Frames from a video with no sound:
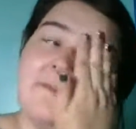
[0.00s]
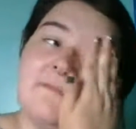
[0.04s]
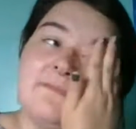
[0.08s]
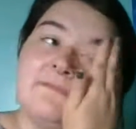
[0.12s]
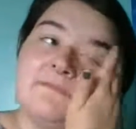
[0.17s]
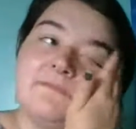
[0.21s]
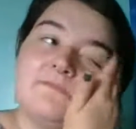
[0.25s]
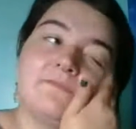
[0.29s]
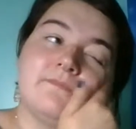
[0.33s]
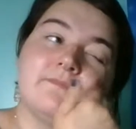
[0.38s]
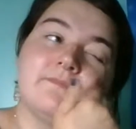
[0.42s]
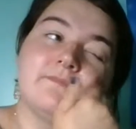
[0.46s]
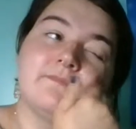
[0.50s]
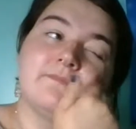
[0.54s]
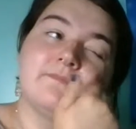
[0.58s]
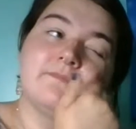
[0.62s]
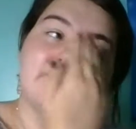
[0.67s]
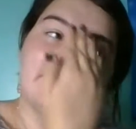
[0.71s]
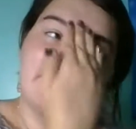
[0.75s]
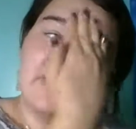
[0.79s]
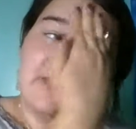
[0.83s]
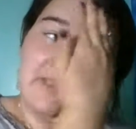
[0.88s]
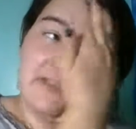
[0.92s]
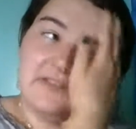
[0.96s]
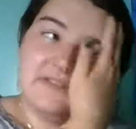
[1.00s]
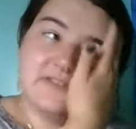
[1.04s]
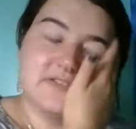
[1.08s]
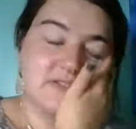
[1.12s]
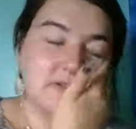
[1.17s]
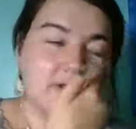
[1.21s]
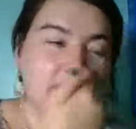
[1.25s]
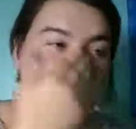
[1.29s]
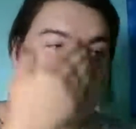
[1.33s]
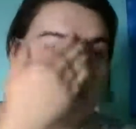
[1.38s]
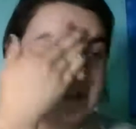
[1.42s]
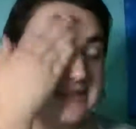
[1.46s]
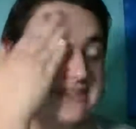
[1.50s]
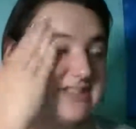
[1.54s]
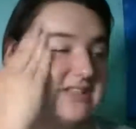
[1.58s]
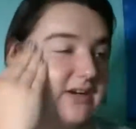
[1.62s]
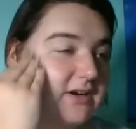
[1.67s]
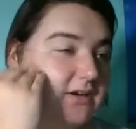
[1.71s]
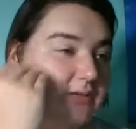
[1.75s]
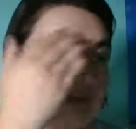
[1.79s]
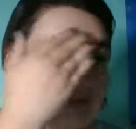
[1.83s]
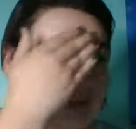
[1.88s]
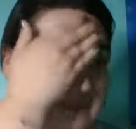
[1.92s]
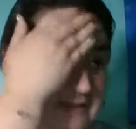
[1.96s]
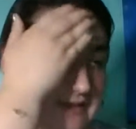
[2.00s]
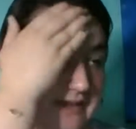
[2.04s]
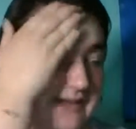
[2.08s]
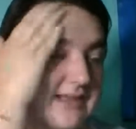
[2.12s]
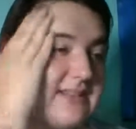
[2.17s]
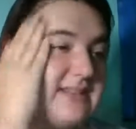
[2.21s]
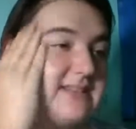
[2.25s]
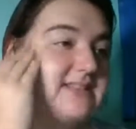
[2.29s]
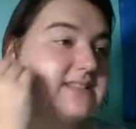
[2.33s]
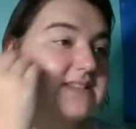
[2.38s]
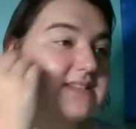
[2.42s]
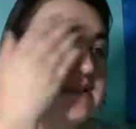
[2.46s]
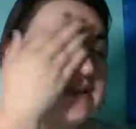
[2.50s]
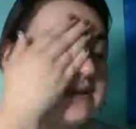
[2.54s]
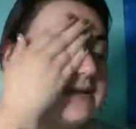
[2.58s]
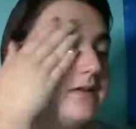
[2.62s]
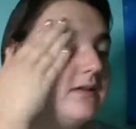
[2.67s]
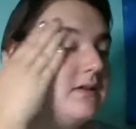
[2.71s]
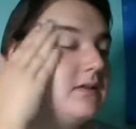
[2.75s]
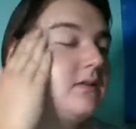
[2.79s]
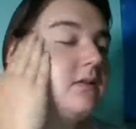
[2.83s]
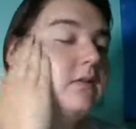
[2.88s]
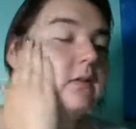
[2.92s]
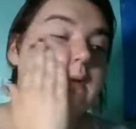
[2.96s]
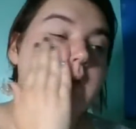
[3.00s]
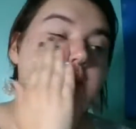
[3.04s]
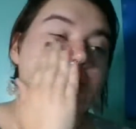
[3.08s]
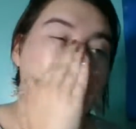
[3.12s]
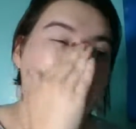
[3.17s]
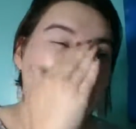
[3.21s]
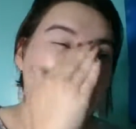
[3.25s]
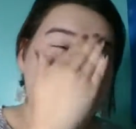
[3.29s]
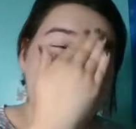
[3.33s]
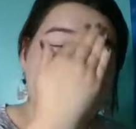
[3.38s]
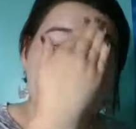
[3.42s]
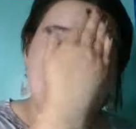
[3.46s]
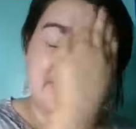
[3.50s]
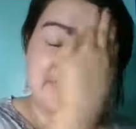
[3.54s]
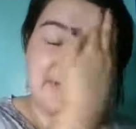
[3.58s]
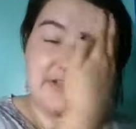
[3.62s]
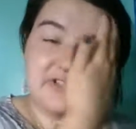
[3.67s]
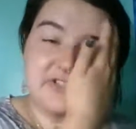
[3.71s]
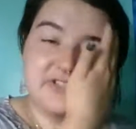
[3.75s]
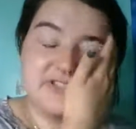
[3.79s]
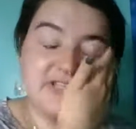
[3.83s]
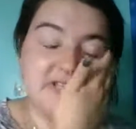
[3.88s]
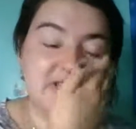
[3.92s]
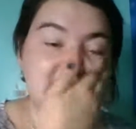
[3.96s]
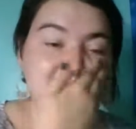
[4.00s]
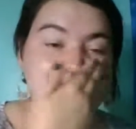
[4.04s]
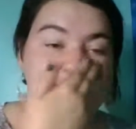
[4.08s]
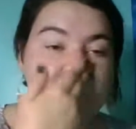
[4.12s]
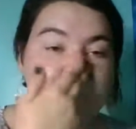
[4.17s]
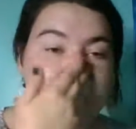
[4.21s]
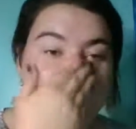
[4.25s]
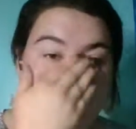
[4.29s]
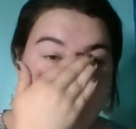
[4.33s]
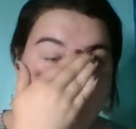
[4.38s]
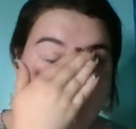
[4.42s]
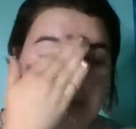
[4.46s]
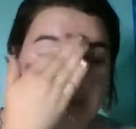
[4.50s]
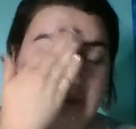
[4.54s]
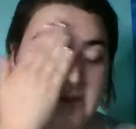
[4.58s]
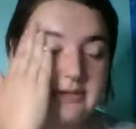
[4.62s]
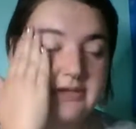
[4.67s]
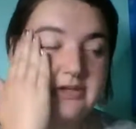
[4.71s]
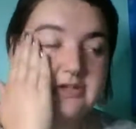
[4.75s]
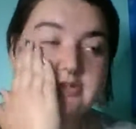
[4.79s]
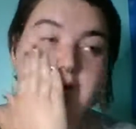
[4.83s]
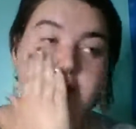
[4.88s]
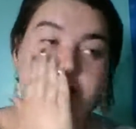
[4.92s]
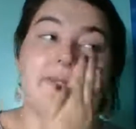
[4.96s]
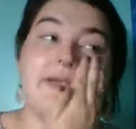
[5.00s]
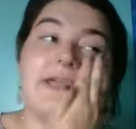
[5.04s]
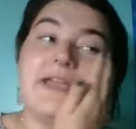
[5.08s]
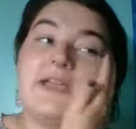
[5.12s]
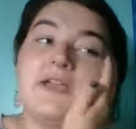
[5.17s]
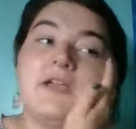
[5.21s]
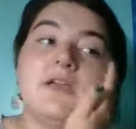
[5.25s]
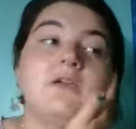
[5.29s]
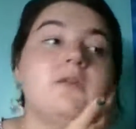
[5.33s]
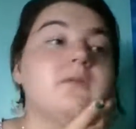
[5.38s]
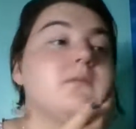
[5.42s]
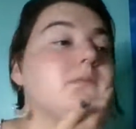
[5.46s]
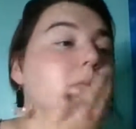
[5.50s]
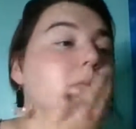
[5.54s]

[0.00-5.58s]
So we're going to start with this. Especially in the summer, you want to make sure you're priming.